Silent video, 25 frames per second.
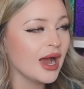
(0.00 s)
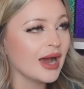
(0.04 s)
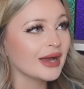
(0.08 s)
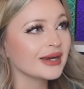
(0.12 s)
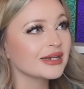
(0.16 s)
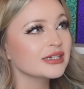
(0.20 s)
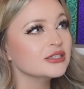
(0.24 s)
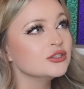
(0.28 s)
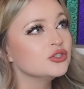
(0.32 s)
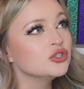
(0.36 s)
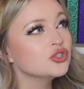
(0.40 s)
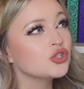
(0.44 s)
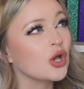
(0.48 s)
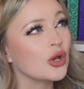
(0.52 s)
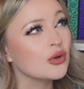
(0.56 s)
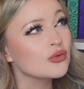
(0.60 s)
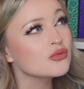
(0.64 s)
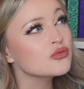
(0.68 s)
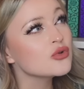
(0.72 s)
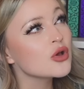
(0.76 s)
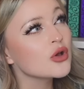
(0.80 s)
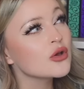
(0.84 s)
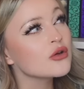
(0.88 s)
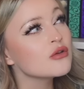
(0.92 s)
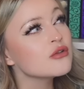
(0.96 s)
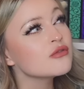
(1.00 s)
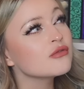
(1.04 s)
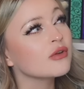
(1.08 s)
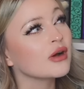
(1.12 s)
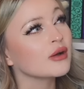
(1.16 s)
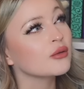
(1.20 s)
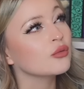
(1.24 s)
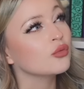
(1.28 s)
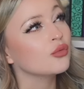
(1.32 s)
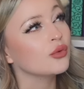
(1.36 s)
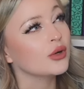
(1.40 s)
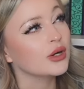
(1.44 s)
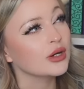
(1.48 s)
and I don't know if
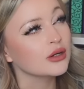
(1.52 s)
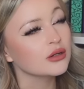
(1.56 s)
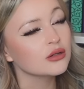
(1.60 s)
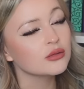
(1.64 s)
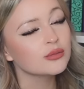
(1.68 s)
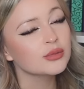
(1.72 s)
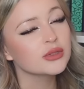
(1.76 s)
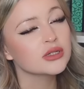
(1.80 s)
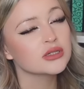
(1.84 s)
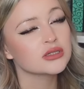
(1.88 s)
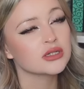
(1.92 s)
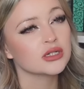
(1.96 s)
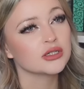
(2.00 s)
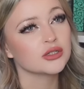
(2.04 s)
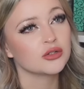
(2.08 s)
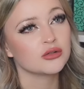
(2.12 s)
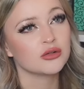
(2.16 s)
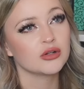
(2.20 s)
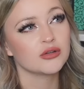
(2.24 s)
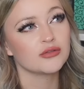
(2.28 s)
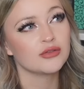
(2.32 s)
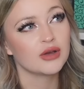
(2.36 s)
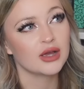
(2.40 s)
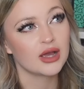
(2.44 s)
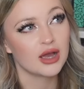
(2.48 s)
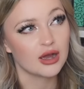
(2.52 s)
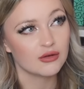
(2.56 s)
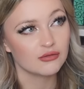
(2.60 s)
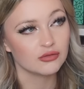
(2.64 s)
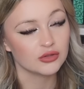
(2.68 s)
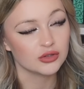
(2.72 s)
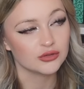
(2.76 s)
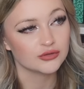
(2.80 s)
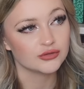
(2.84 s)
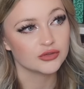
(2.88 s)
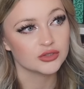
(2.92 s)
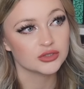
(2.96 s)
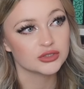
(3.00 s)
I will because I don't know if I have
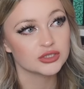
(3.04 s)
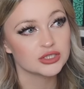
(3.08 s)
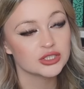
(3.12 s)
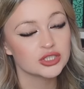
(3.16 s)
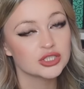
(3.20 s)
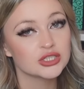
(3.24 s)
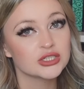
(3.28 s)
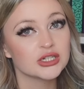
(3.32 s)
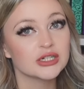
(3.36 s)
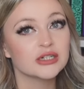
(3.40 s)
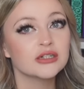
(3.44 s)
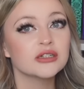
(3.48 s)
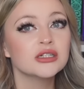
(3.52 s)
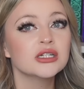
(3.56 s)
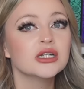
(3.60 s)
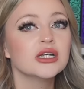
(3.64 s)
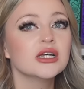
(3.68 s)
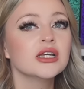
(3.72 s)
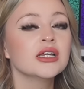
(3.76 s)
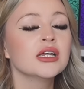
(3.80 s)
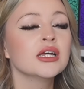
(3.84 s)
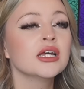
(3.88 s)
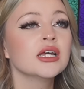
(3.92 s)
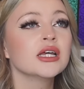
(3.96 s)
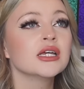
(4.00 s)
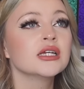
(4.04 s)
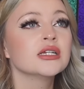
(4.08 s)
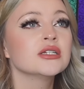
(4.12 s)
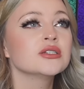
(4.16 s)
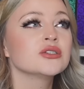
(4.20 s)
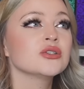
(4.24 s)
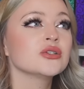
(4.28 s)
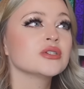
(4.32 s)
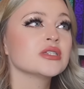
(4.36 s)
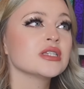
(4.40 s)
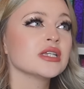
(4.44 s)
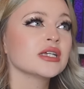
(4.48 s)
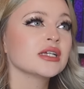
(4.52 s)
all the footage still
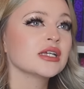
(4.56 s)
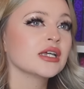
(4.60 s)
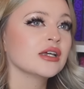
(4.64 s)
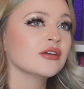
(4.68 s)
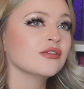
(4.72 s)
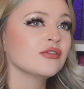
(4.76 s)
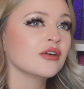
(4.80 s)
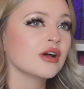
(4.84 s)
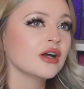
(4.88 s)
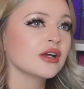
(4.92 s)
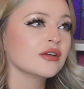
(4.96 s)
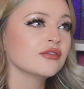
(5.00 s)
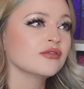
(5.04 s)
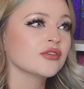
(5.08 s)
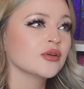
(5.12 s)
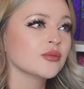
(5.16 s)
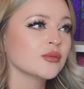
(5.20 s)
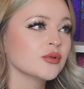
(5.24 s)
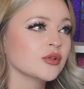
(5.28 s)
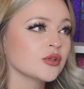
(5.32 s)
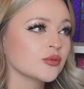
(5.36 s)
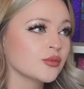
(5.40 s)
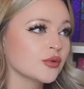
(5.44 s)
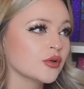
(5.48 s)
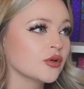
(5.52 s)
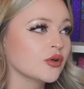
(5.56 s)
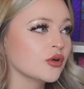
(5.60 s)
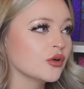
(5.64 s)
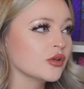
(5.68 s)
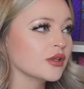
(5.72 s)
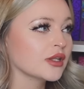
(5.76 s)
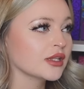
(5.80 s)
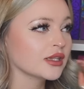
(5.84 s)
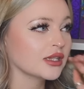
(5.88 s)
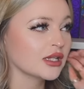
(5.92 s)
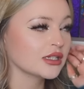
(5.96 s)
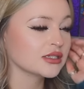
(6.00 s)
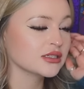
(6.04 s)
so it's like if I film another book haul
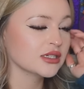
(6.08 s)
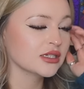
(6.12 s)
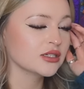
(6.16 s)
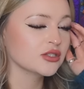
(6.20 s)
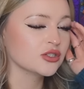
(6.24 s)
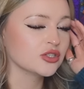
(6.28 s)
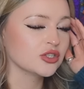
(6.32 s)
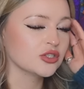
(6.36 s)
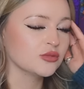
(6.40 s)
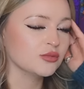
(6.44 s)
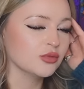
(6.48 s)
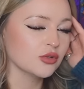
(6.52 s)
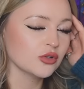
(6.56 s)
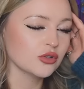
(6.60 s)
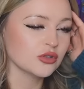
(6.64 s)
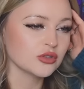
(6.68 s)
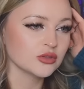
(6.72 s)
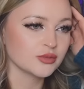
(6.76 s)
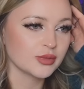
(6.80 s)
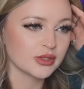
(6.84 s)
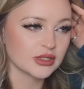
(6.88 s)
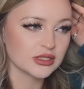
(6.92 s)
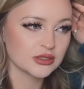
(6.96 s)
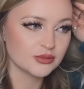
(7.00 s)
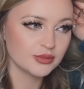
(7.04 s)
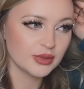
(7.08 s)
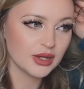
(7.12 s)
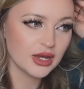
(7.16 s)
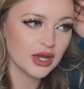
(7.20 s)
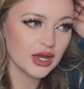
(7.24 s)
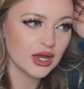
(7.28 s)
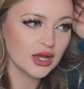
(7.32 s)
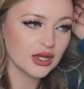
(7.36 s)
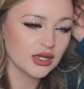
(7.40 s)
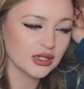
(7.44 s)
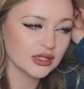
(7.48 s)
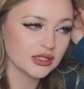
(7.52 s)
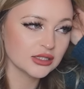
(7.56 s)
like that's like two book hauls back to
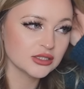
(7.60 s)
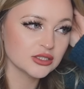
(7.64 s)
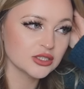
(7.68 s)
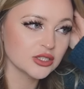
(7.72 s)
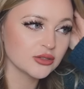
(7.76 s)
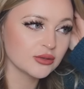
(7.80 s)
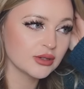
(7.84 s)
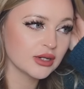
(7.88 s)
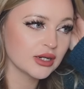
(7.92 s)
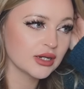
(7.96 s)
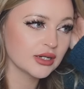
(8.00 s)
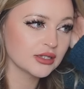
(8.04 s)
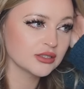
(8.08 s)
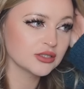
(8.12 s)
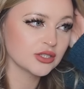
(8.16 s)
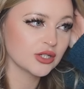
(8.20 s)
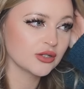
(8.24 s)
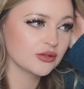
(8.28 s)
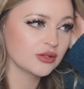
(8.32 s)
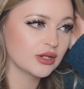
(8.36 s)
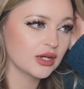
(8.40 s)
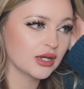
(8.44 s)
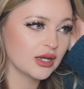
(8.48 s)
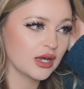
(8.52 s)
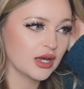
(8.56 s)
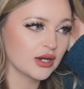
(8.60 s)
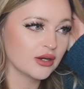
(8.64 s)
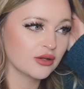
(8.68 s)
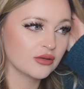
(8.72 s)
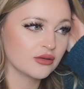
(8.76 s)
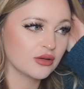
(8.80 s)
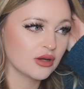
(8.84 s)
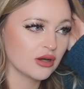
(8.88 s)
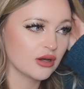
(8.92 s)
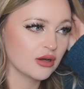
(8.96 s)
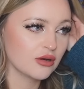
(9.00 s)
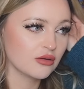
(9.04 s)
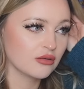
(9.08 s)
back like do I don't I I don't
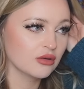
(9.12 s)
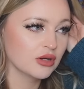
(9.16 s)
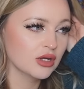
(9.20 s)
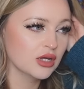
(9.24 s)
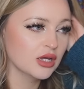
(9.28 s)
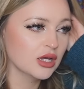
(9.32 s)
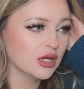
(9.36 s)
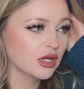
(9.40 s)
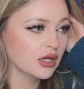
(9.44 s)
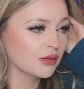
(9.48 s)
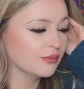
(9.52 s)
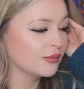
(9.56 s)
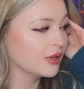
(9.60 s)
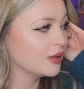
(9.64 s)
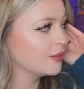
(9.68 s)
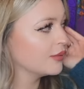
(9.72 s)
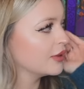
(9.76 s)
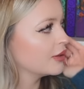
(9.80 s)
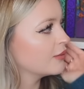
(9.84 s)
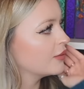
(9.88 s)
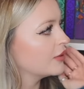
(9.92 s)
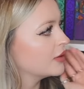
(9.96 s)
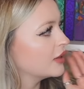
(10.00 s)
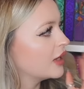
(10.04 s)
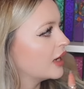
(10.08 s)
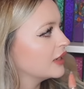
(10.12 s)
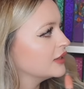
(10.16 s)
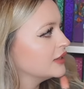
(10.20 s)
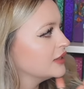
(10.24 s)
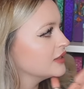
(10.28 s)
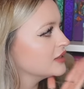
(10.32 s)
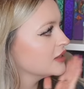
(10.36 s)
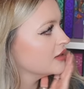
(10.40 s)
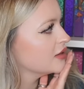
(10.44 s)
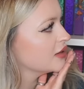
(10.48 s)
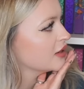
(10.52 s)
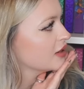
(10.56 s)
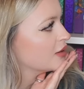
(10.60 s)
know maybe I will I
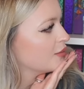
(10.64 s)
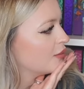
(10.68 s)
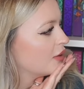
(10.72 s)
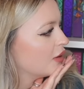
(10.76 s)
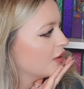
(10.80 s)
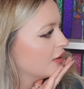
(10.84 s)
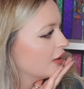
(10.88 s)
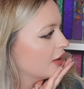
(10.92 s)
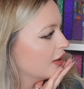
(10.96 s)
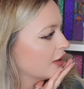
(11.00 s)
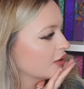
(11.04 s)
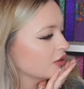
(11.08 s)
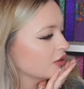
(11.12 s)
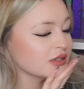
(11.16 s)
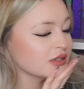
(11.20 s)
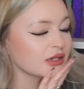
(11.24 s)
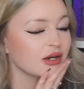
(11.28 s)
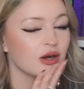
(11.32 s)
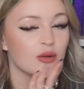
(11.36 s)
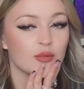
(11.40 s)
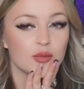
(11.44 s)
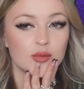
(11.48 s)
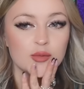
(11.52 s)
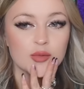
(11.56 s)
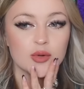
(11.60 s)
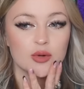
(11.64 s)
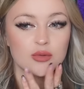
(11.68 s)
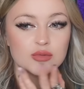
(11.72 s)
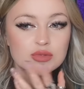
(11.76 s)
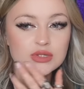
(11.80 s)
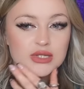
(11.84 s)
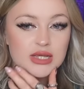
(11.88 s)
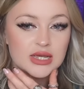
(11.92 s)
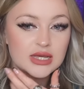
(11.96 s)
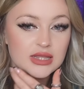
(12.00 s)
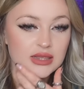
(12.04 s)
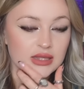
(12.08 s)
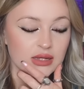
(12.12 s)
need to think about it I can't remember what
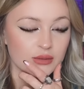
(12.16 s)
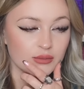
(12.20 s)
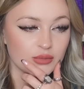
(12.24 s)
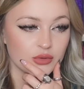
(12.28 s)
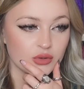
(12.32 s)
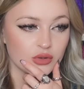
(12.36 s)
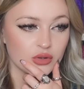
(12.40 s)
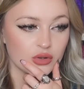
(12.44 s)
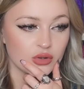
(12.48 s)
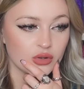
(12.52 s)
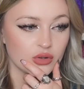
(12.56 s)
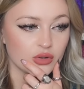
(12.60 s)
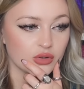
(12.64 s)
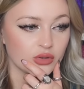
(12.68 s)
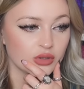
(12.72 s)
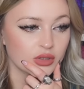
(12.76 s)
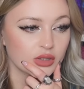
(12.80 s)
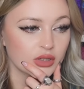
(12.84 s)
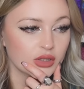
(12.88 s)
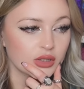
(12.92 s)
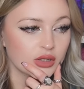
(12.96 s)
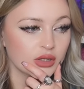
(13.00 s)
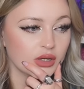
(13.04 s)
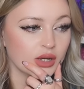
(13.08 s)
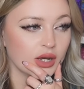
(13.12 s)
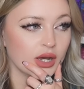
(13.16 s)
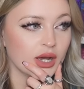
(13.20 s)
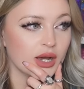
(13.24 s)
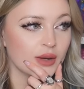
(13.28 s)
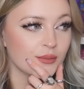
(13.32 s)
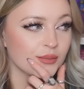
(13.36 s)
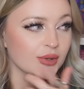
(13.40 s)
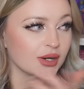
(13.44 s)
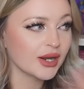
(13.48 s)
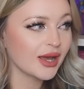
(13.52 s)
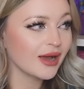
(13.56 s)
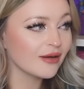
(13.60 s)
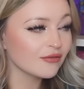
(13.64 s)
was in that book haul um,
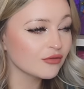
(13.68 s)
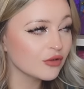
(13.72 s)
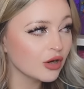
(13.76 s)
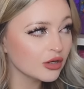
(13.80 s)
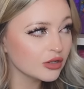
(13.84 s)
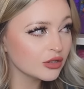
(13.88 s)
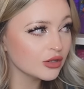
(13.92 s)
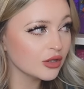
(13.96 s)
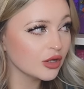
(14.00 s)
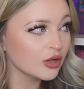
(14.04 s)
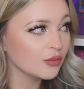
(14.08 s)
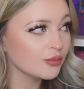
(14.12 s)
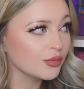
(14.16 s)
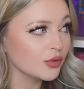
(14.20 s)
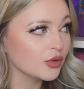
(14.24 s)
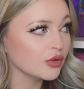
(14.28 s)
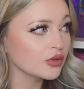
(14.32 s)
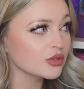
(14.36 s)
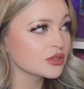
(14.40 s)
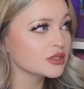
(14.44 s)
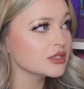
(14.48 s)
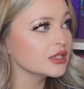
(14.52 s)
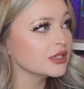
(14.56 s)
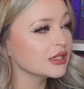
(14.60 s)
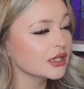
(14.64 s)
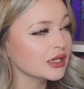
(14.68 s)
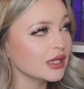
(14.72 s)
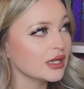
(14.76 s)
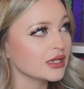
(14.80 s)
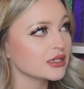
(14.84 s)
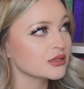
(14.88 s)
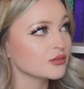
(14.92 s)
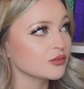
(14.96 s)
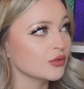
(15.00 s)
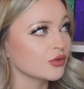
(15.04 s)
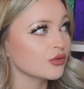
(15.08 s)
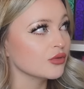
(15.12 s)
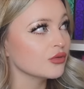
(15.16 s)
but I have gotten a lot of books in the
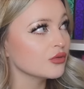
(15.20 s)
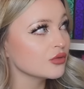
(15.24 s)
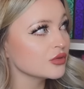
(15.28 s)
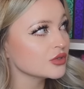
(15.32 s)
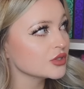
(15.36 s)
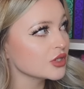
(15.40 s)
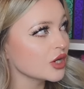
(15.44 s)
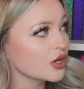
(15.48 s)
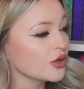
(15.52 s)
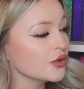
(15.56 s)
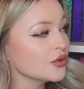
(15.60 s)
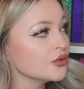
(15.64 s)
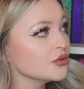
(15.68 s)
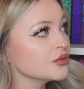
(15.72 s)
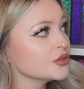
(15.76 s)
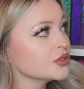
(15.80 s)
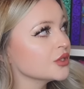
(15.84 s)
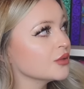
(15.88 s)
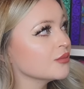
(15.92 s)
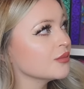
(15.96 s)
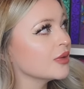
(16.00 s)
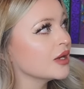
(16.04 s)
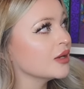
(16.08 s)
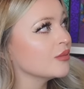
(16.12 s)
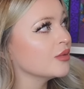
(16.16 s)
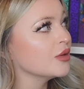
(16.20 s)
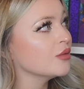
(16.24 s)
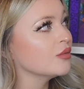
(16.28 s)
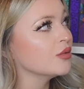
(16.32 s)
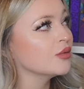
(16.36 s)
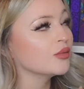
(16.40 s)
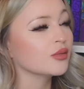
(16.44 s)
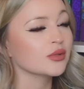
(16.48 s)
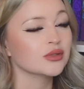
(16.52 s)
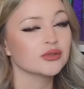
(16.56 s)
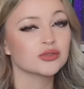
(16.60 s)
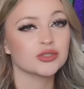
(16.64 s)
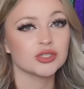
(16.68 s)
last month or so, so maybe we
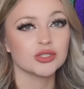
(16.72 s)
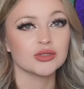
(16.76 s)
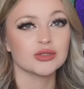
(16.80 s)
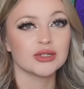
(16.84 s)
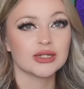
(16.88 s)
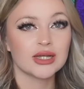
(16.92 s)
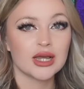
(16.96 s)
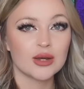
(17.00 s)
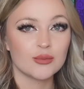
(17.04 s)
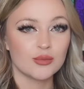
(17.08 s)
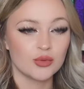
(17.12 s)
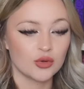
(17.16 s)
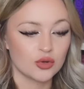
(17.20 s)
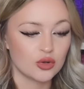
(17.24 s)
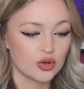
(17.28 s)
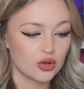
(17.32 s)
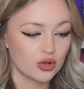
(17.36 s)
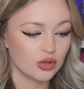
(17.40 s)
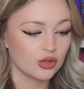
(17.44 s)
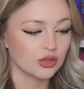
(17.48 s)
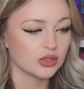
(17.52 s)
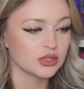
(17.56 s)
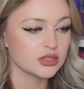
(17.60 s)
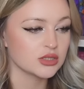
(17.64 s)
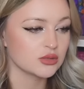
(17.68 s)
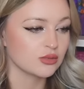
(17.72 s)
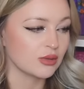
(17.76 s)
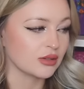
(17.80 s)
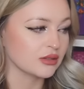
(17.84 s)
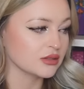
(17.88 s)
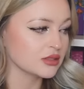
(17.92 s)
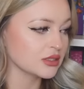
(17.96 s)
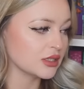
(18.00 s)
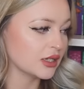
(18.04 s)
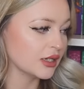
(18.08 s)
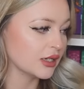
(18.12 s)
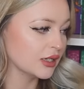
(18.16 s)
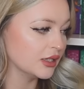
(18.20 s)
will do like a book haul as well
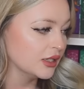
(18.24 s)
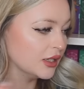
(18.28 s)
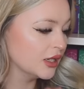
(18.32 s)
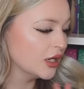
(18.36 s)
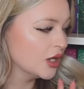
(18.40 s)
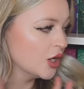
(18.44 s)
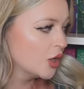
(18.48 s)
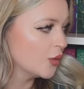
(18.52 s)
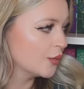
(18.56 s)
tonight.